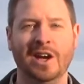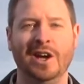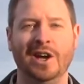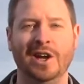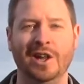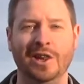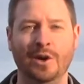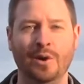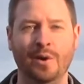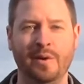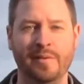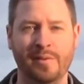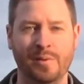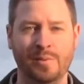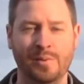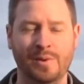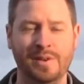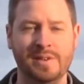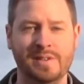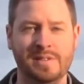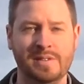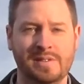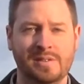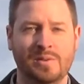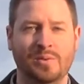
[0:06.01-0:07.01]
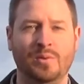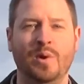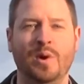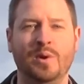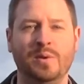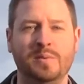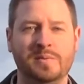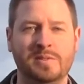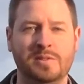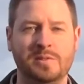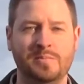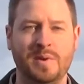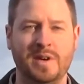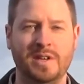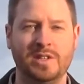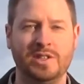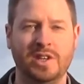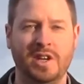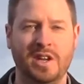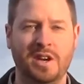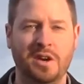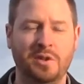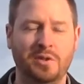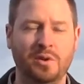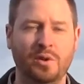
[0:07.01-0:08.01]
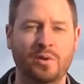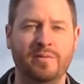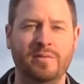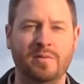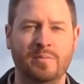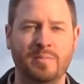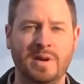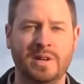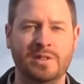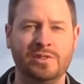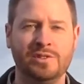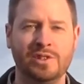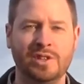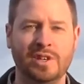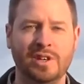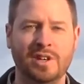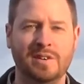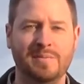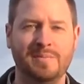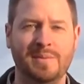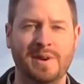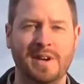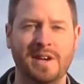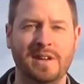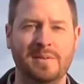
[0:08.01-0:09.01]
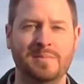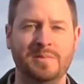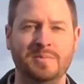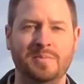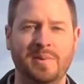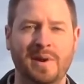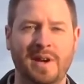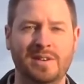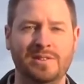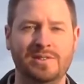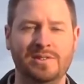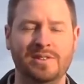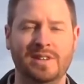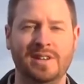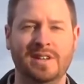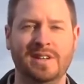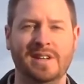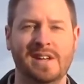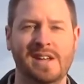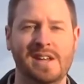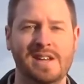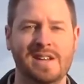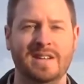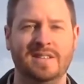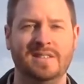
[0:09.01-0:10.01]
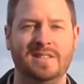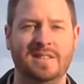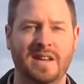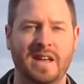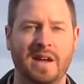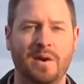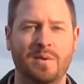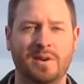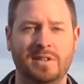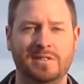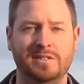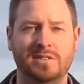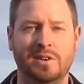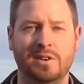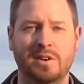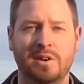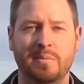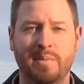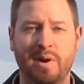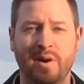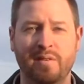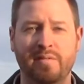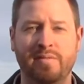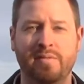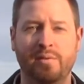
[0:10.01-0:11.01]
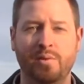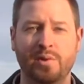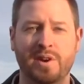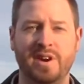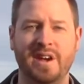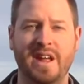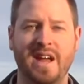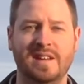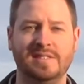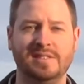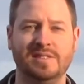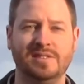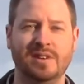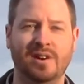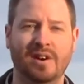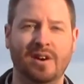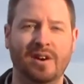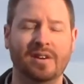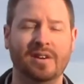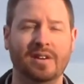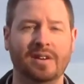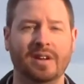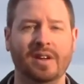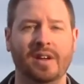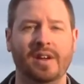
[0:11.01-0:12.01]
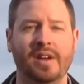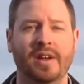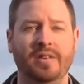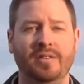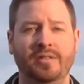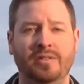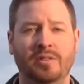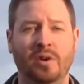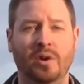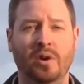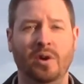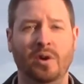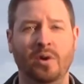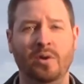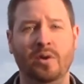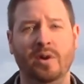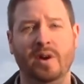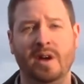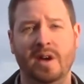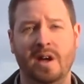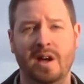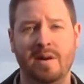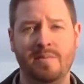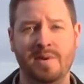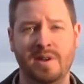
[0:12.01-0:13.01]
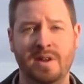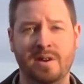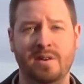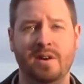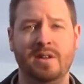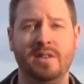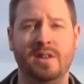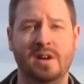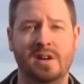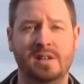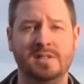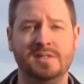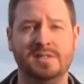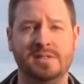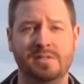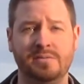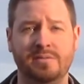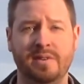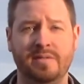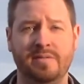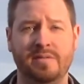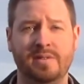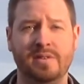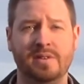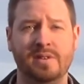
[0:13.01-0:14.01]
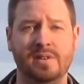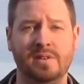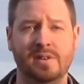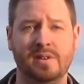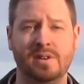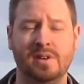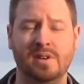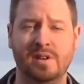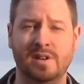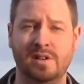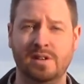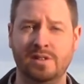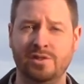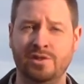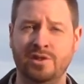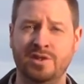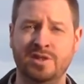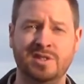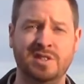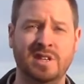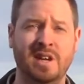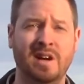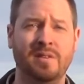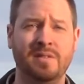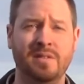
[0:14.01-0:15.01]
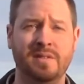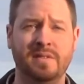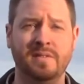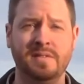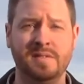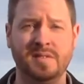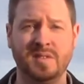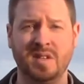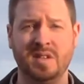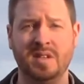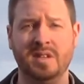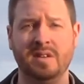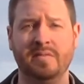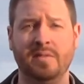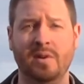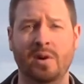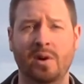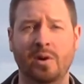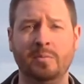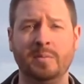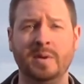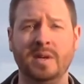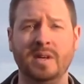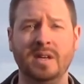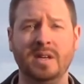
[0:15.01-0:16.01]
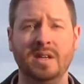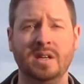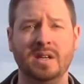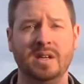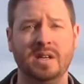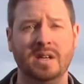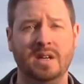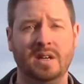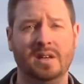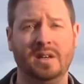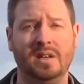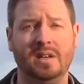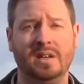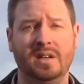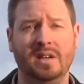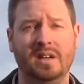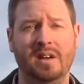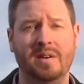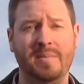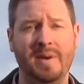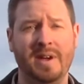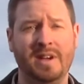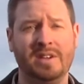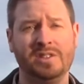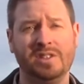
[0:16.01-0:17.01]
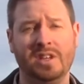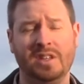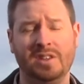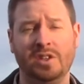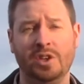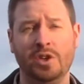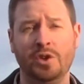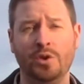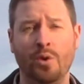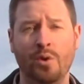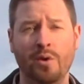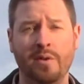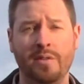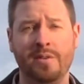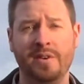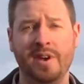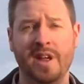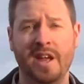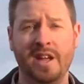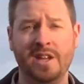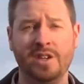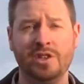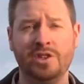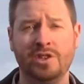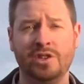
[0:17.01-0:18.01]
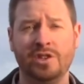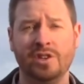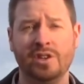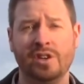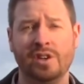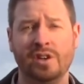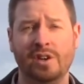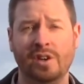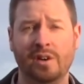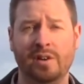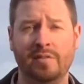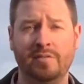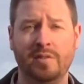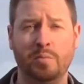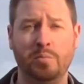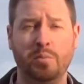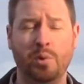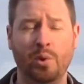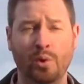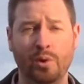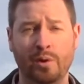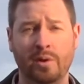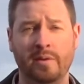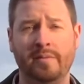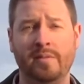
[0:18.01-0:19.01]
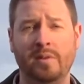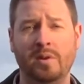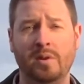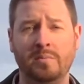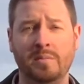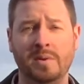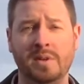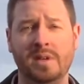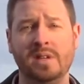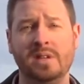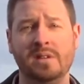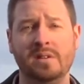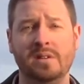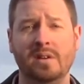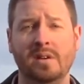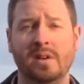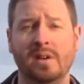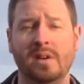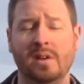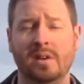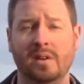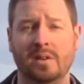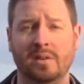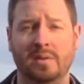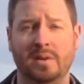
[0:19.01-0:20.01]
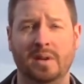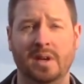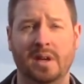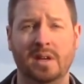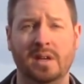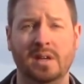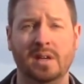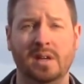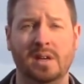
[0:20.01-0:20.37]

Hello everyone, welcome to my channel Nova Belgica. My name is Patrick. Today I want to talk about Fort Nassau. So I'm here on the Hudson River, just south of the city of Albany. I'm actually at the northern edge of the port of Albany. Okay,